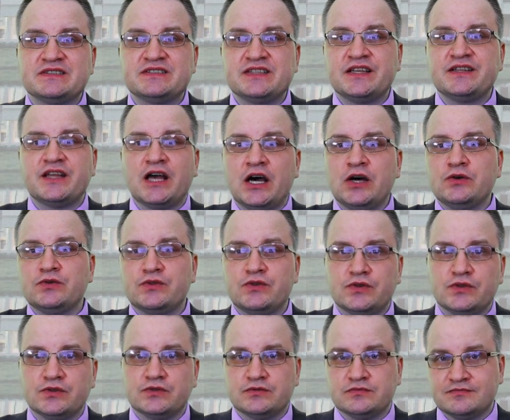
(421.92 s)
sent
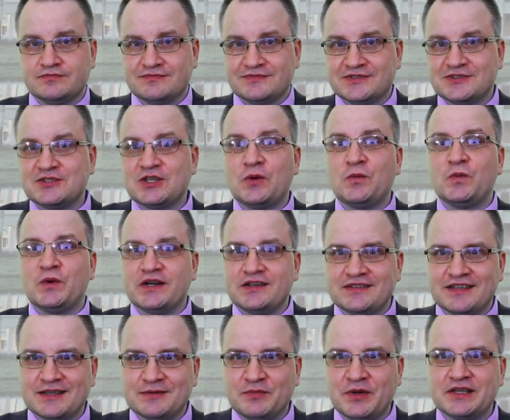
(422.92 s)
out somewhere,
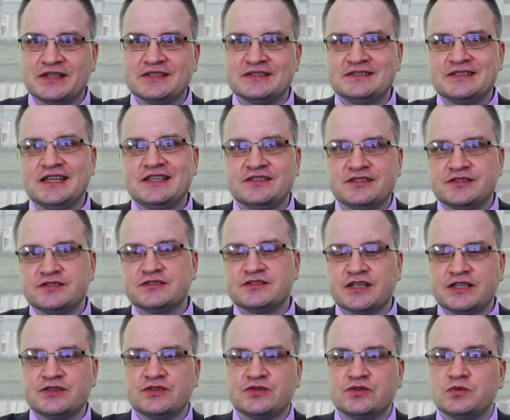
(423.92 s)
like by the stations,
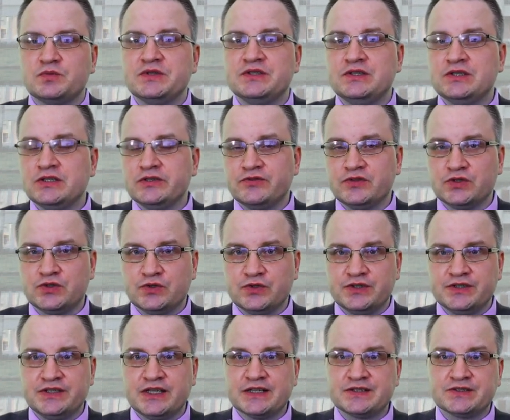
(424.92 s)
and to be delivered to
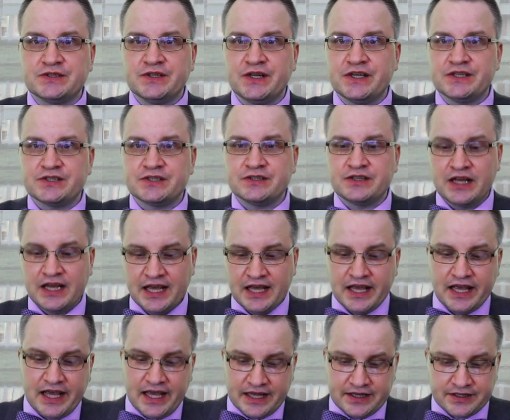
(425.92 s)
the destination.
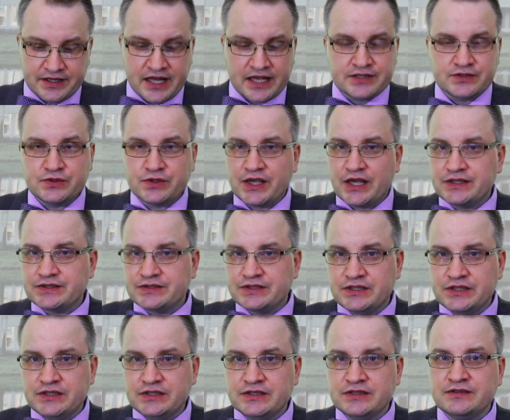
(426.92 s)
And as you can
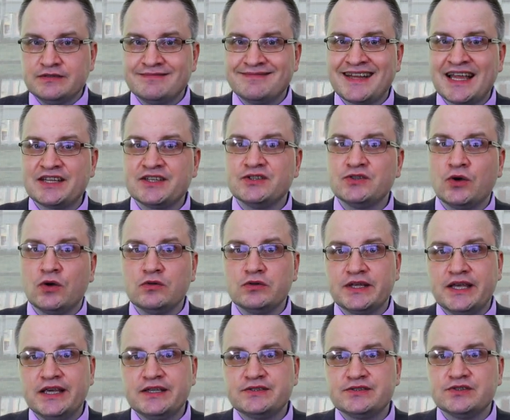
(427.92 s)
see, not in all
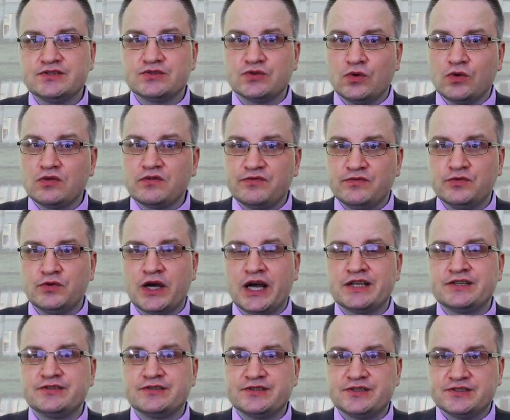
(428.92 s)
cases, all 4
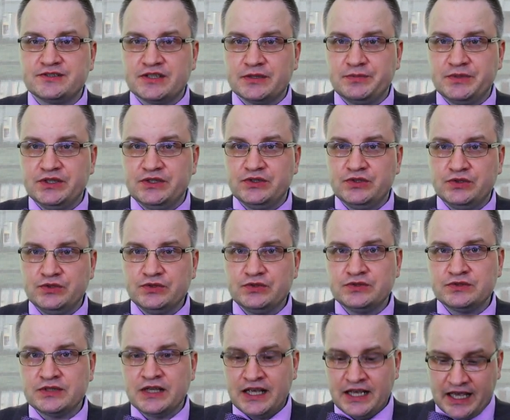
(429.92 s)
addresses are being
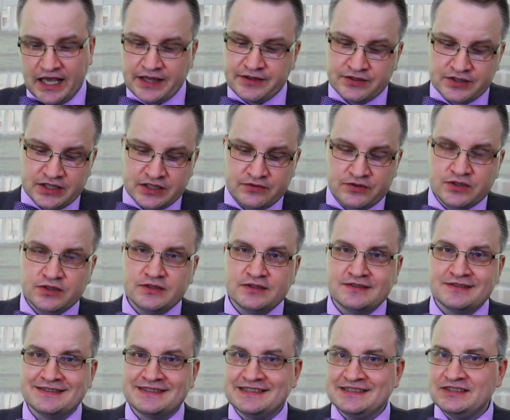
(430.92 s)
used. And
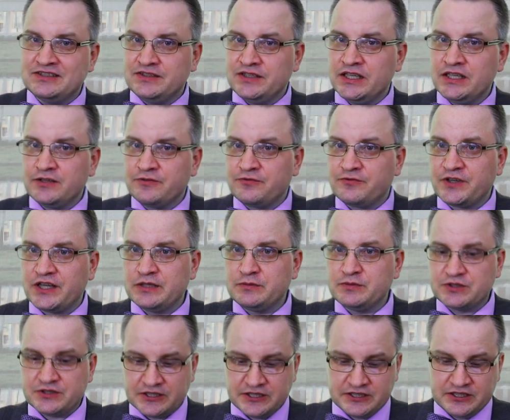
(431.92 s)
even in data
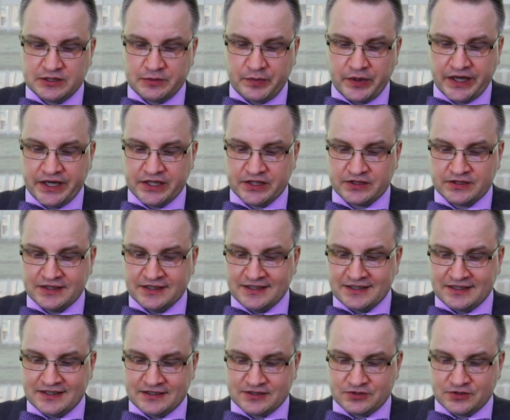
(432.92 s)
frames, it depending,
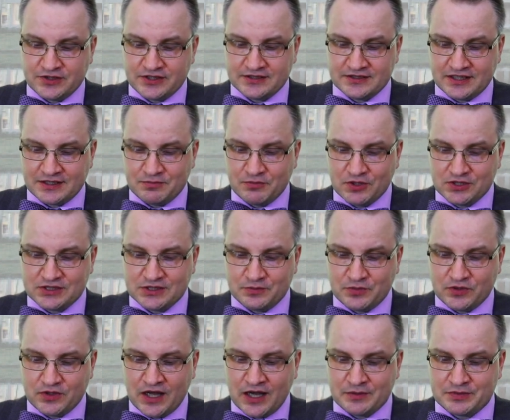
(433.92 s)
so there's like
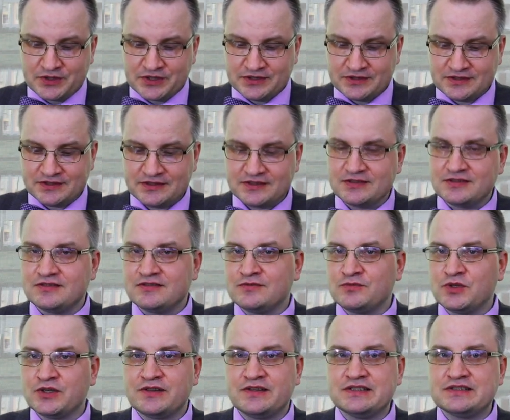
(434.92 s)
multiple options
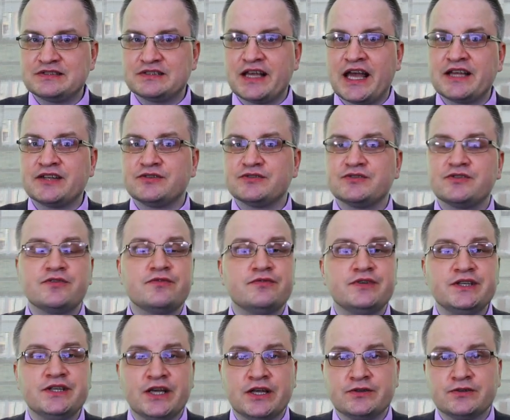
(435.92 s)
what this address
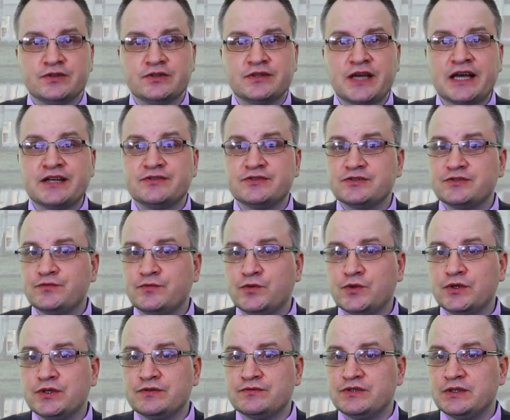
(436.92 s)
3 and address
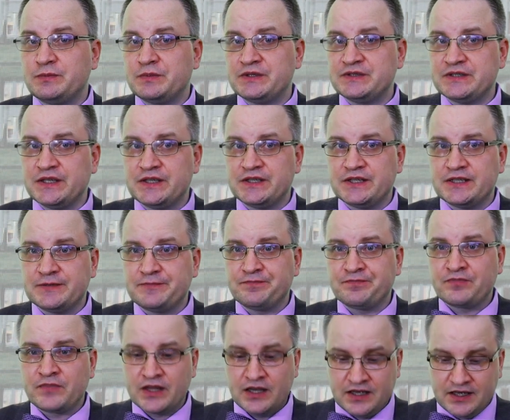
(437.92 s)
4 representing.
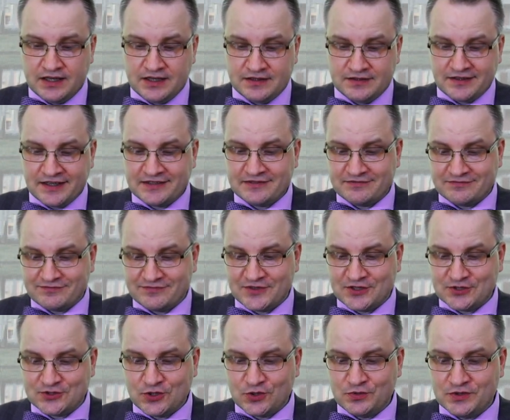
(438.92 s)
And
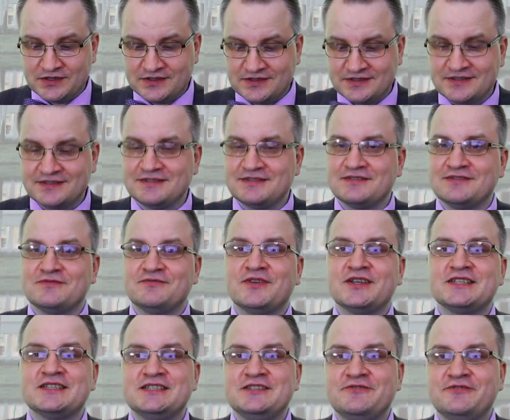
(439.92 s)
there's always a
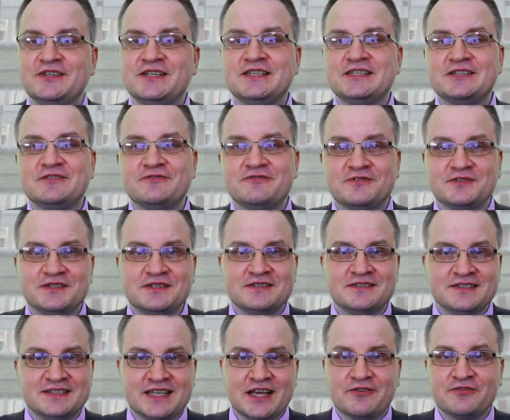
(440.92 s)
very definitive
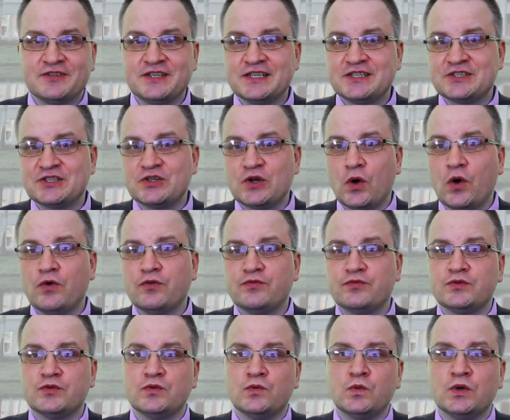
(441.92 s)
definition
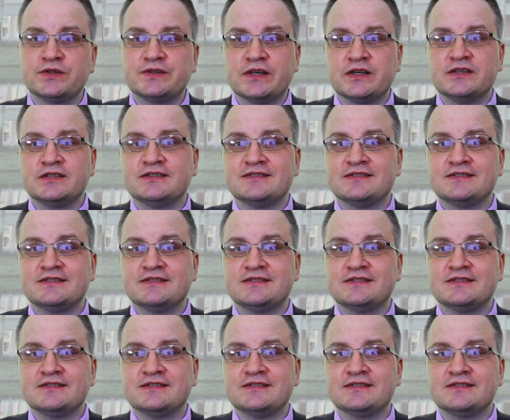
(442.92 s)
of what